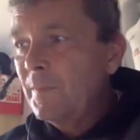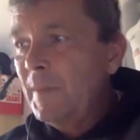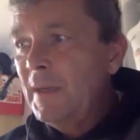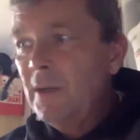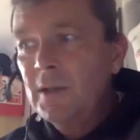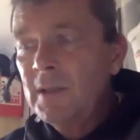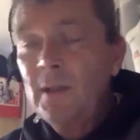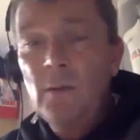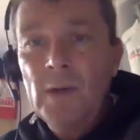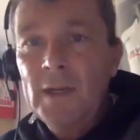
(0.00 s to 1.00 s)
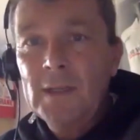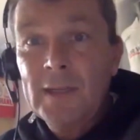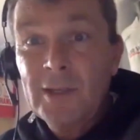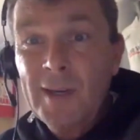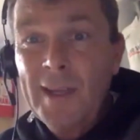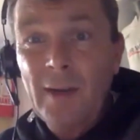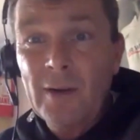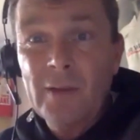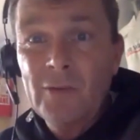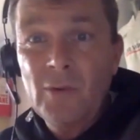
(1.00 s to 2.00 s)
because otherwise it's going to get out
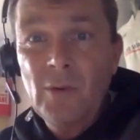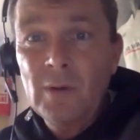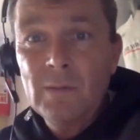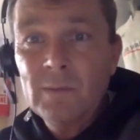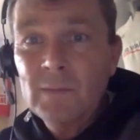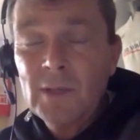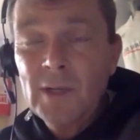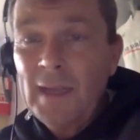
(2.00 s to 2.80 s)
of control. It's going to get